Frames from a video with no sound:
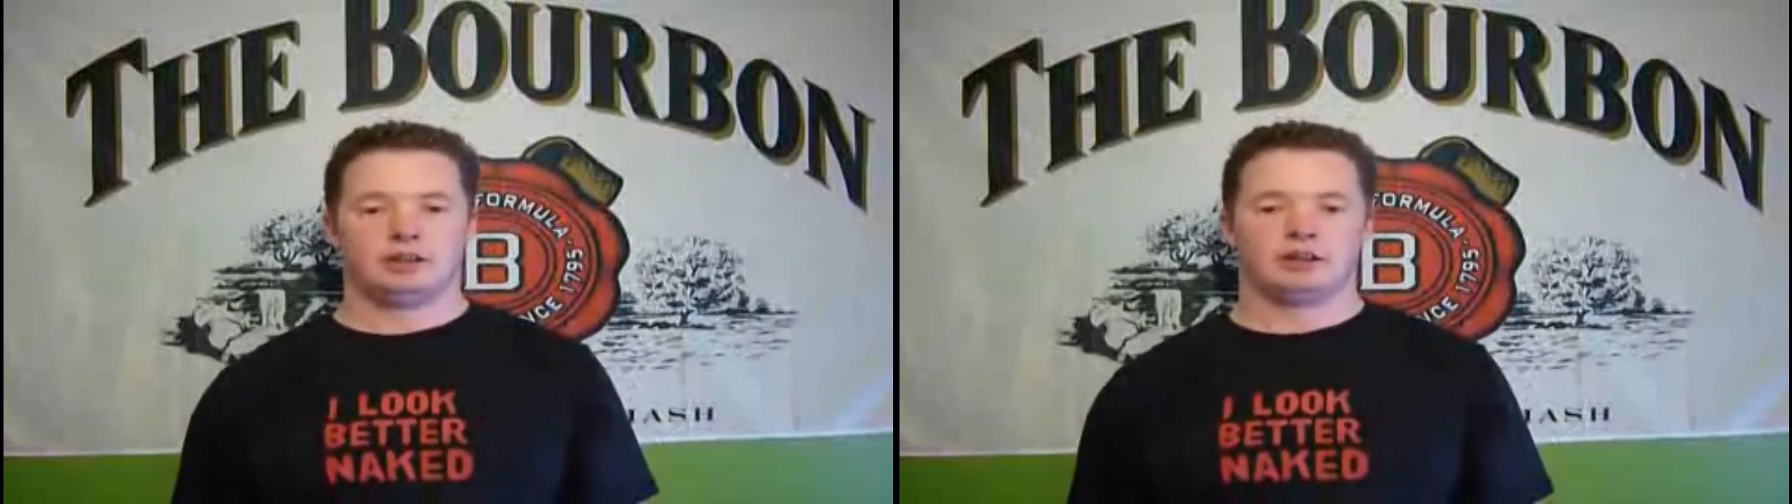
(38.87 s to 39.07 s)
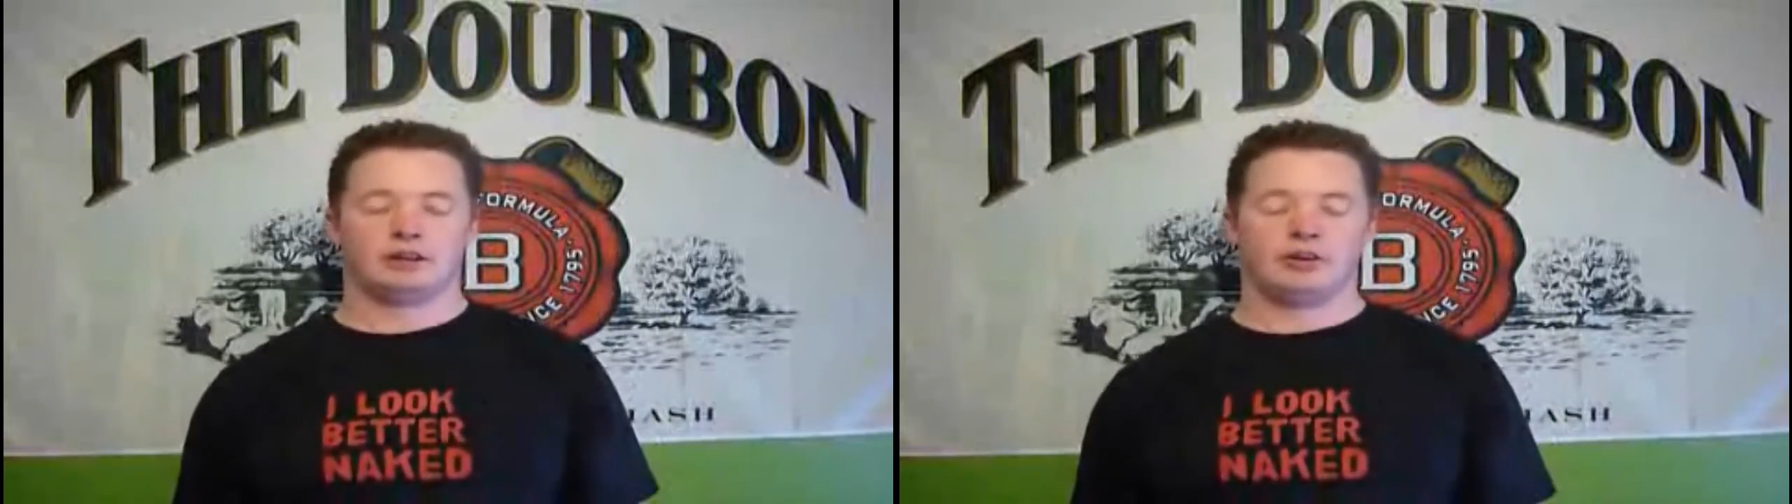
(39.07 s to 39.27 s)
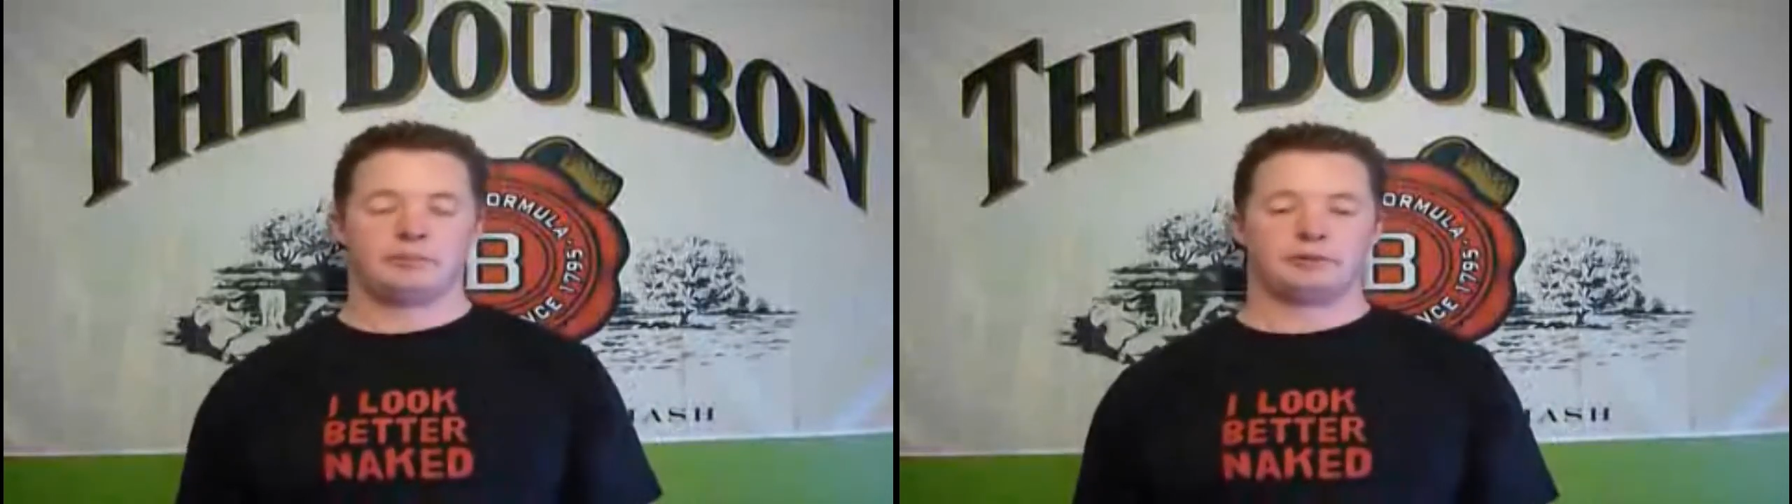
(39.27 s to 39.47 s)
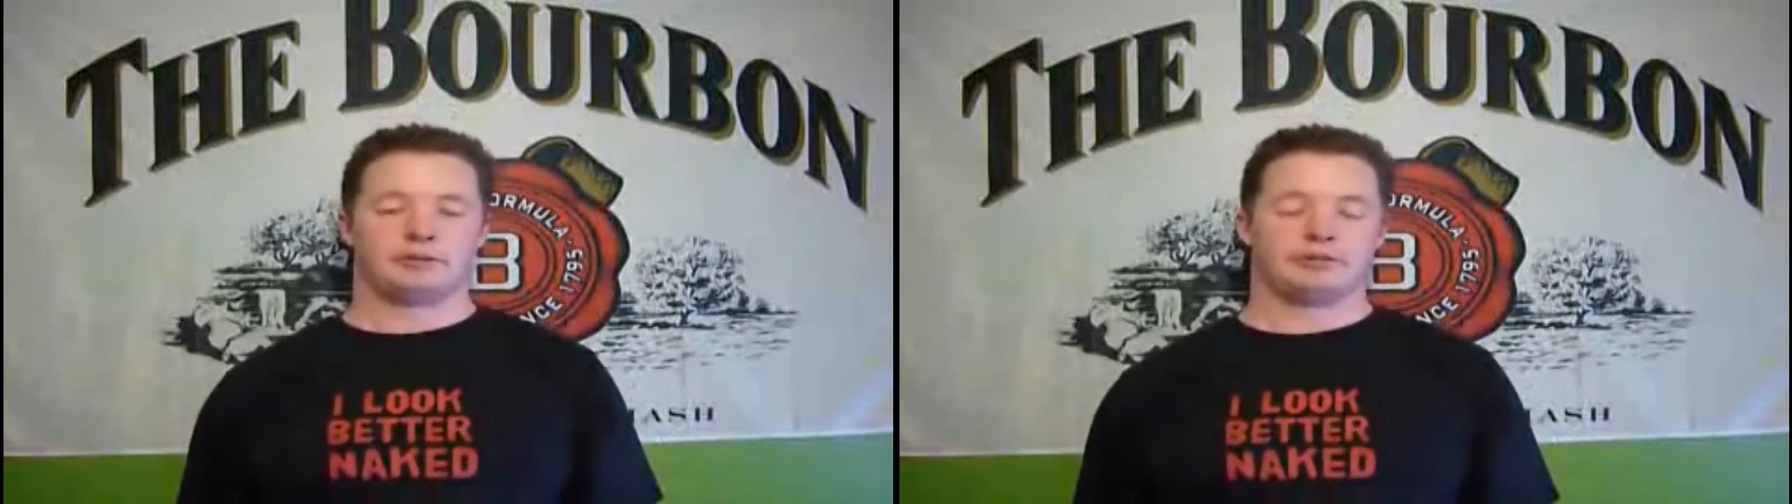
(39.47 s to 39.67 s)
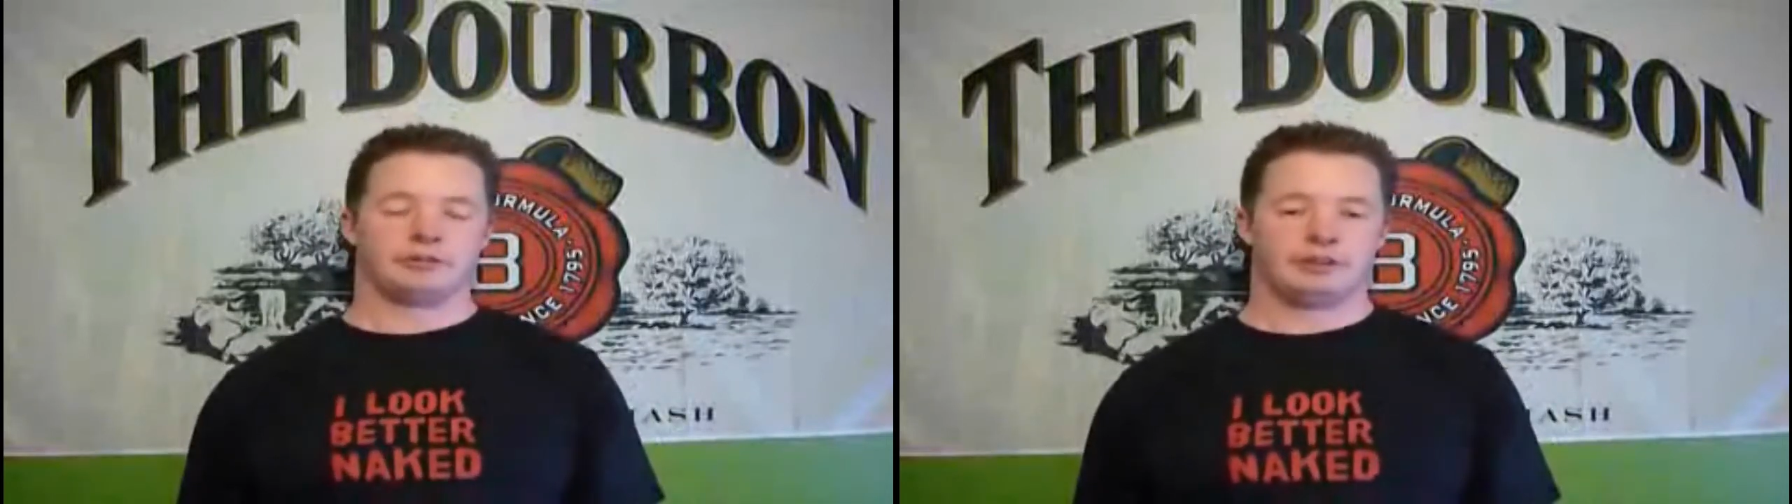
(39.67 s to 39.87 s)
I hope you
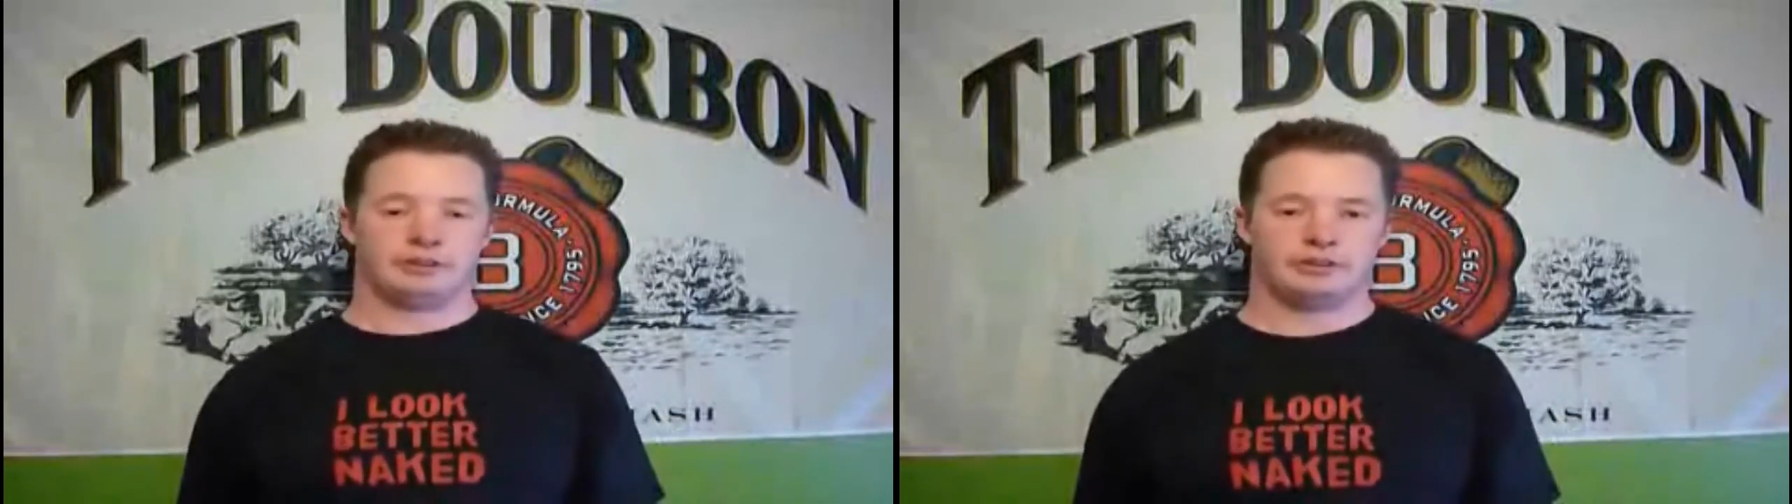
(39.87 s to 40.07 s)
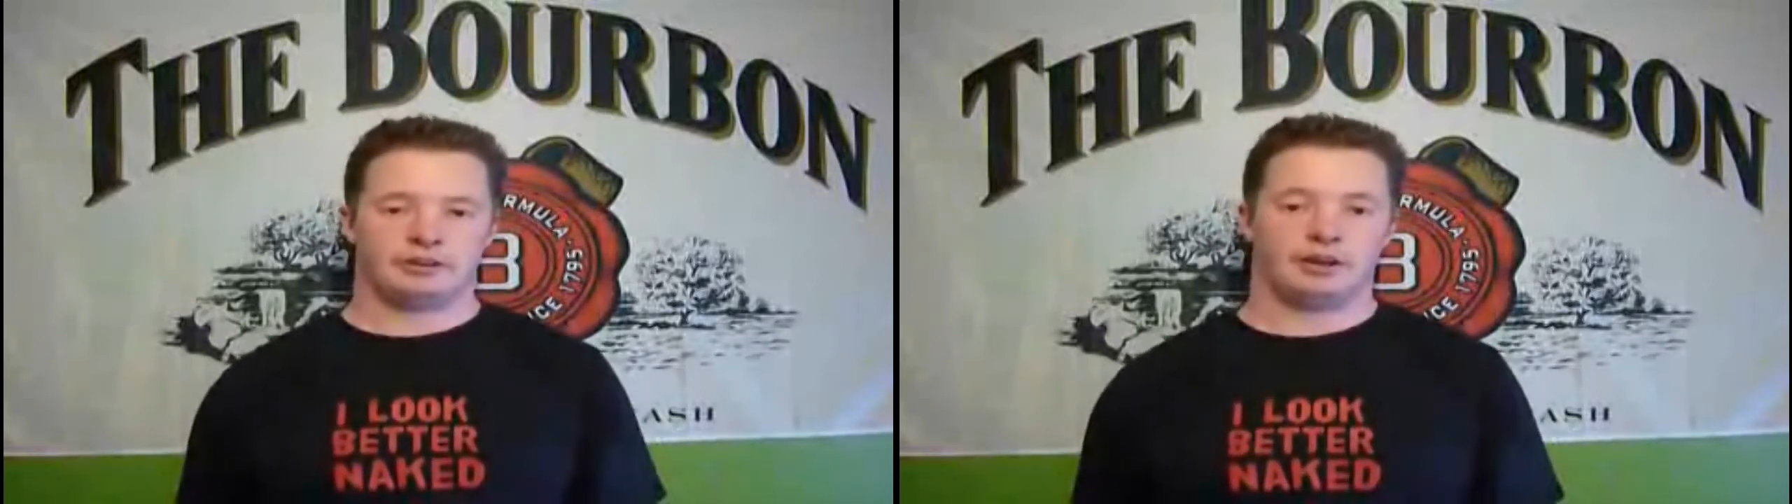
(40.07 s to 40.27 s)
enjoy it.